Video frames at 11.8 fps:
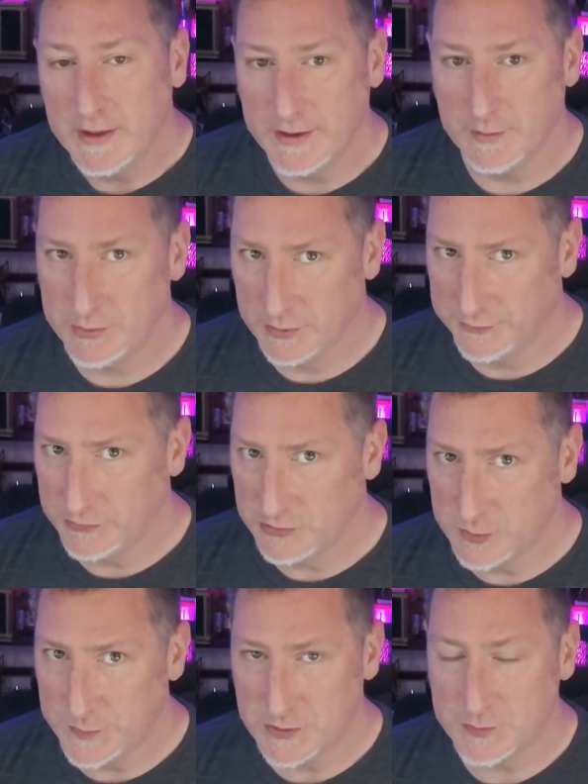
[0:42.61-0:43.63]
Now, Beautiful
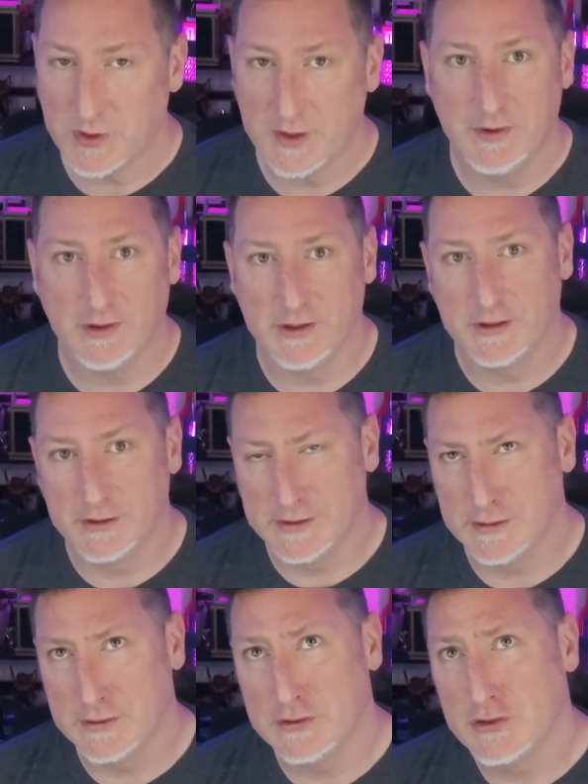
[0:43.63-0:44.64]
Soup is primarily
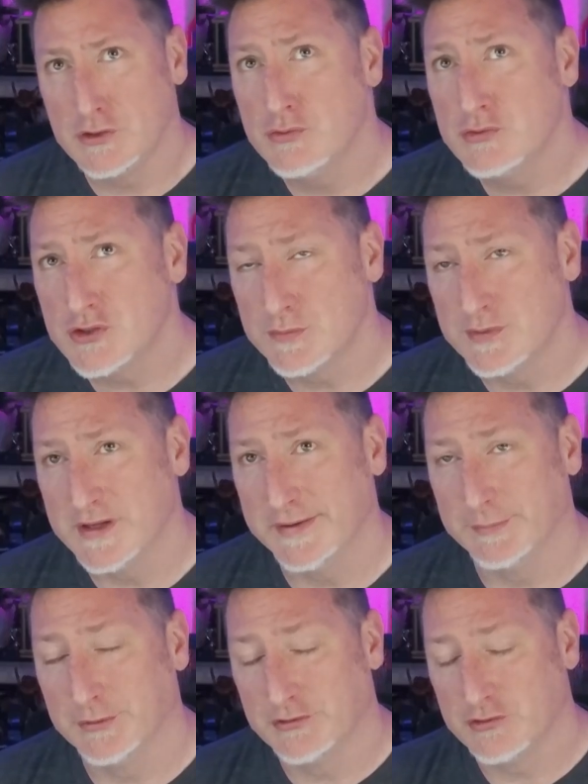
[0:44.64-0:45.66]
used to be
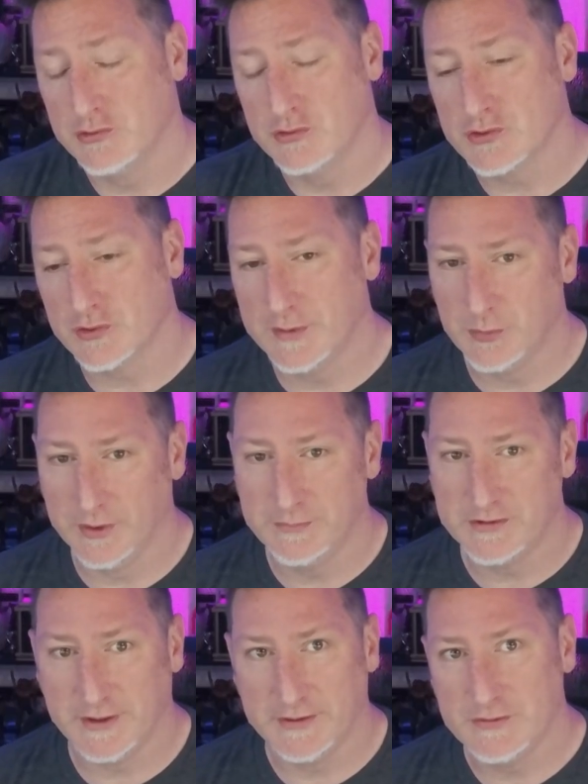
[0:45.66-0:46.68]
able to scrape
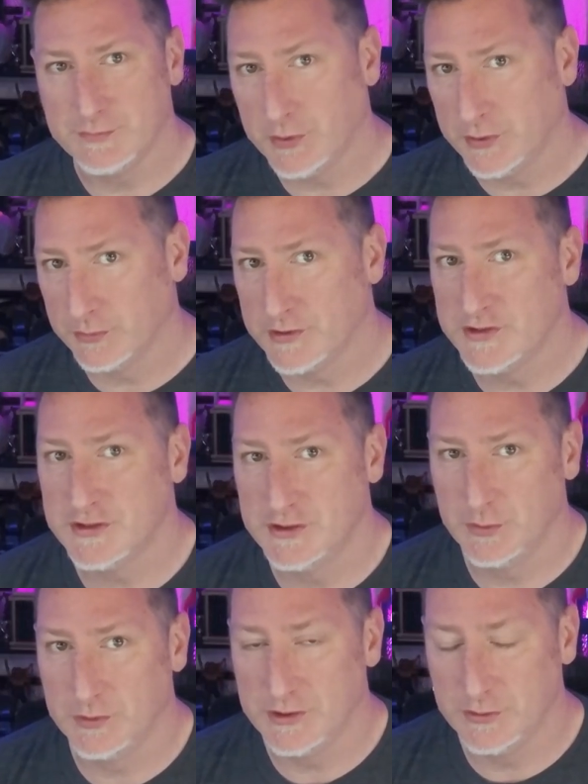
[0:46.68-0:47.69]
websites. And part of the reason
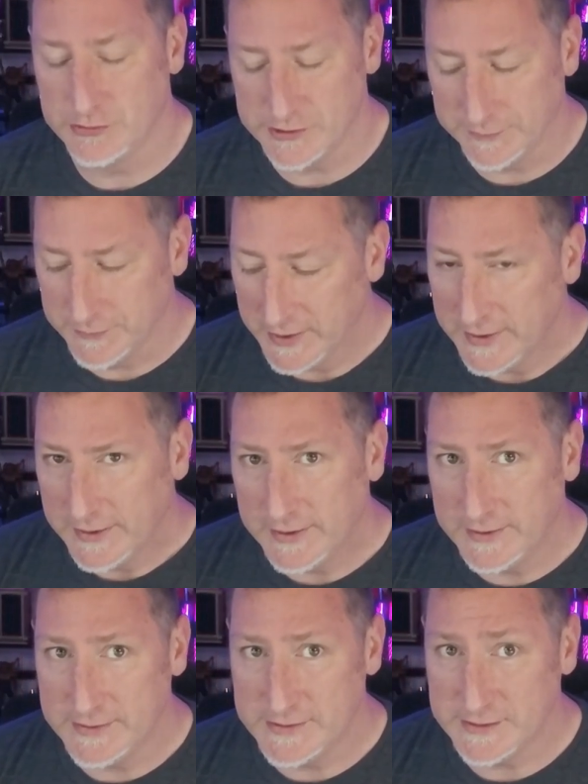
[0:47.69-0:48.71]
you would use it
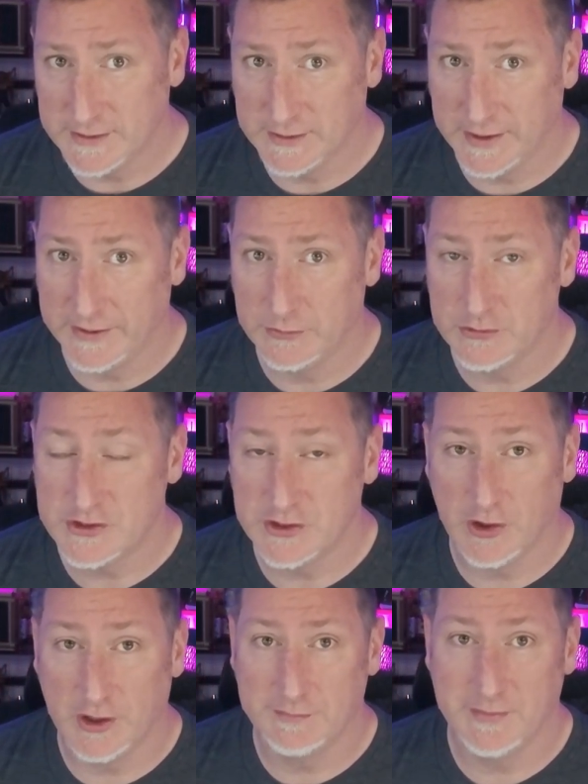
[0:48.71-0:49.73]
is it allows the
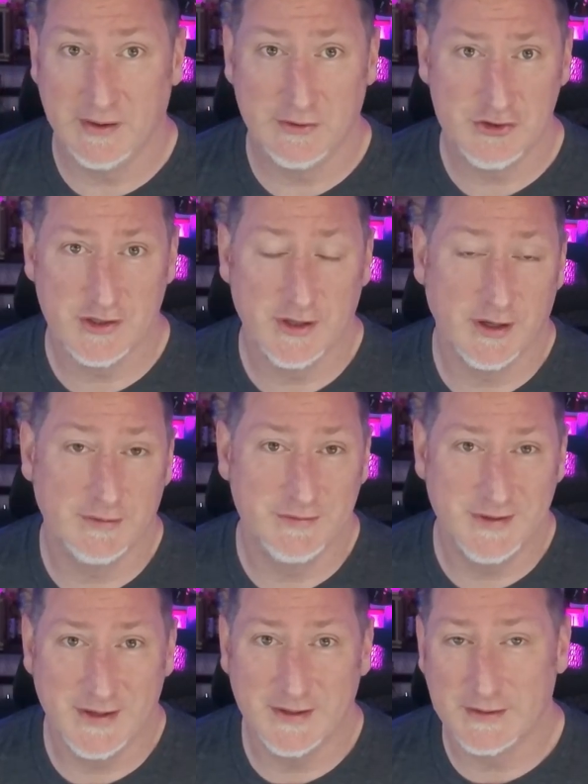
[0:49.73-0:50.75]
automation
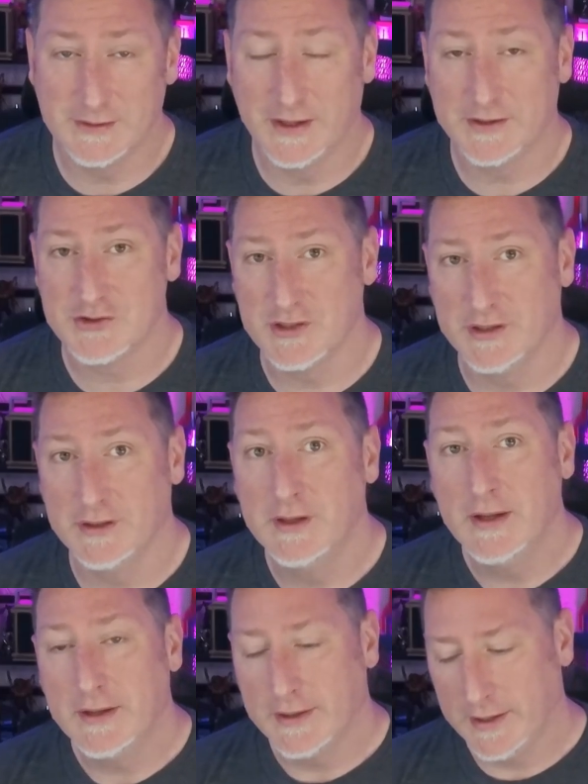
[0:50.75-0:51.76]
of data collection
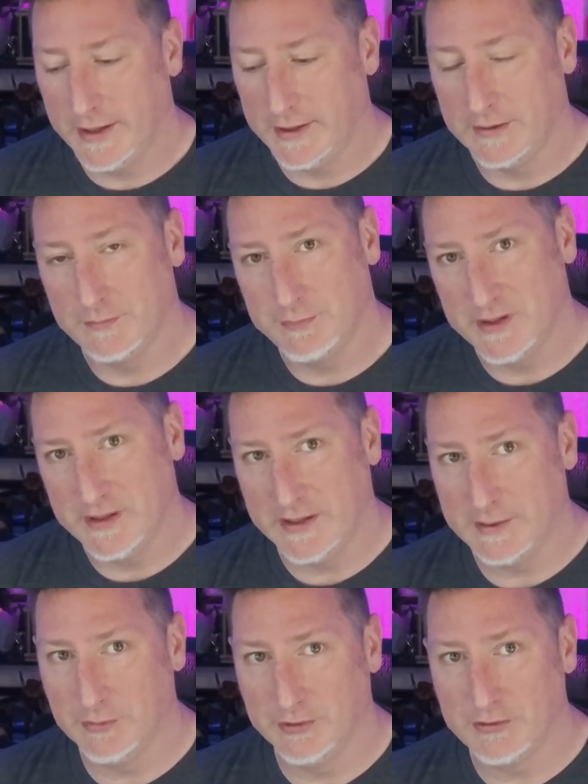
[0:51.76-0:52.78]
and being
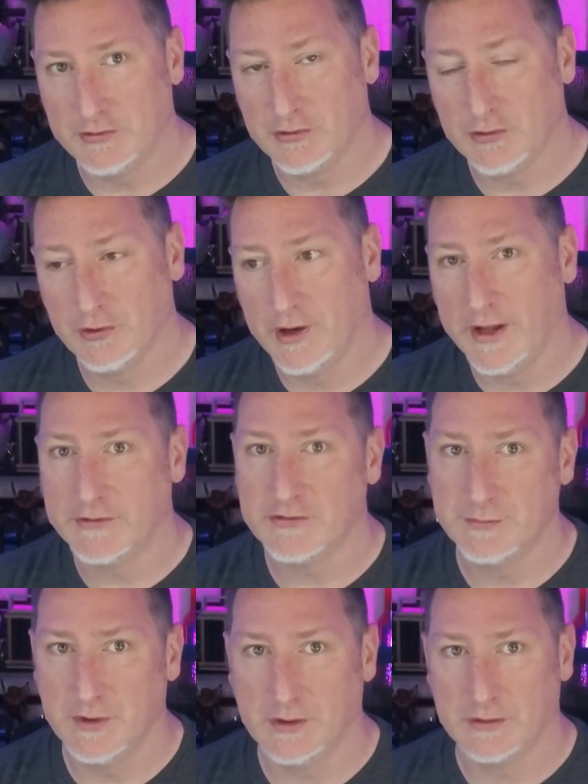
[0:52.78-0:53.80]
able to turn X
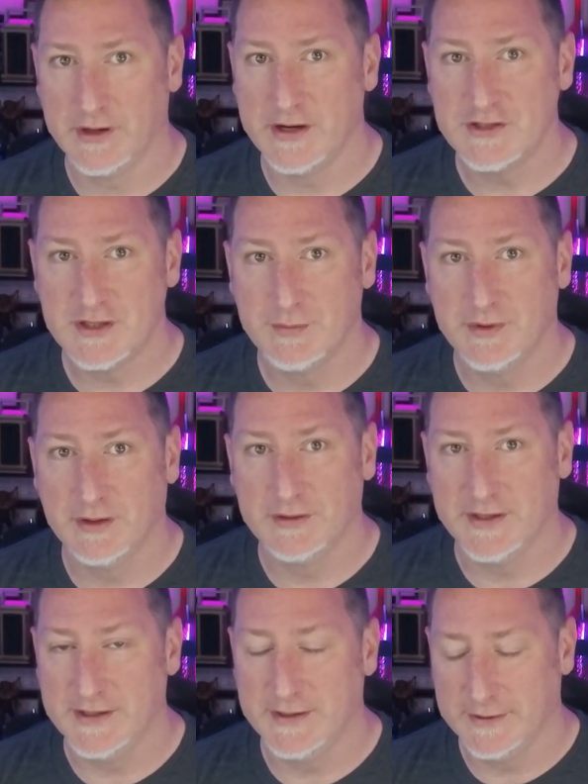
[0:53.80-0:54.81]
M L or H T M L
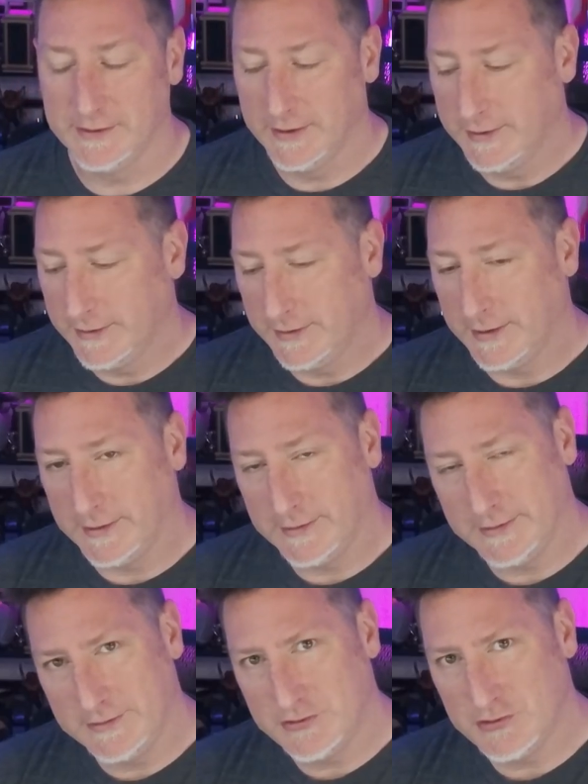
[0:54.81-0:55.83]
data Uh,
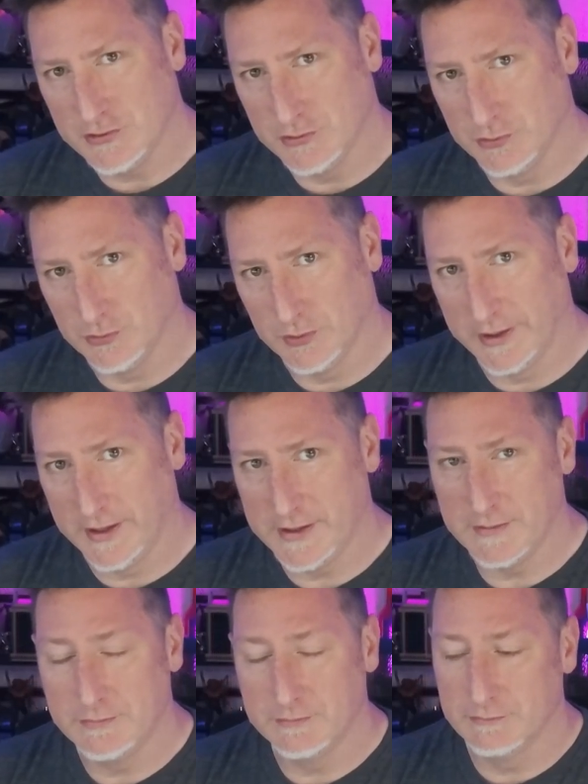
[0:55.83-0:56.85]
into
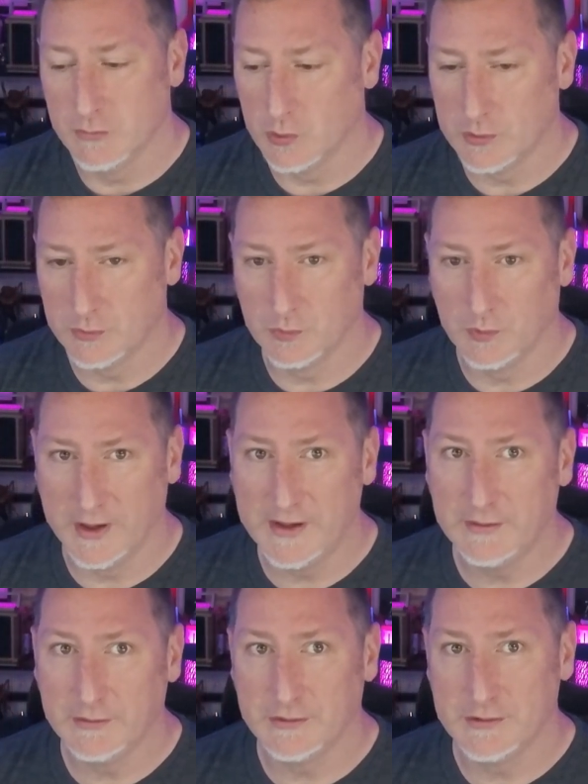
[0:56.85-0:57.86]
a more
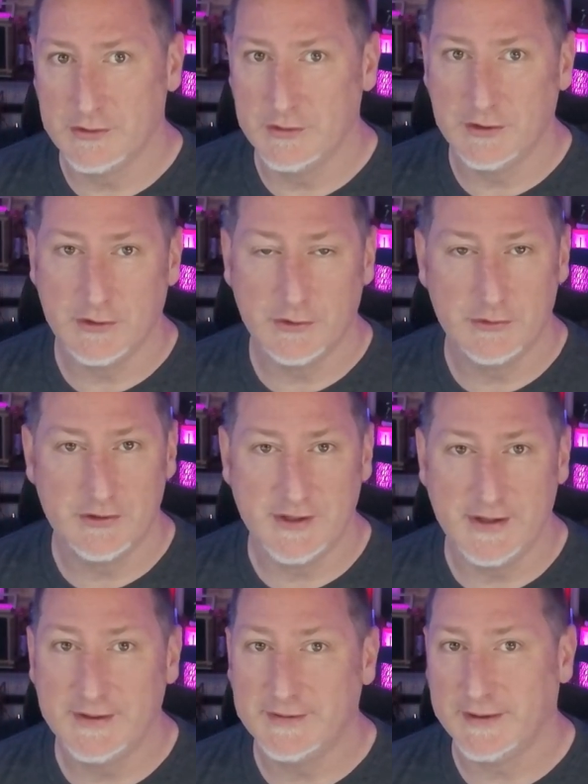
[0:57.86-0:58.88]
regular Unicode
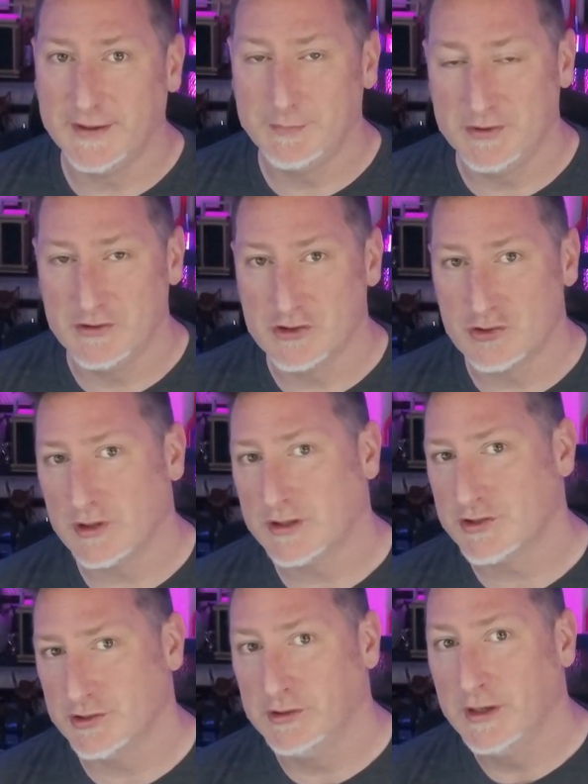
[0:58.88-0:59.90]
data type and structure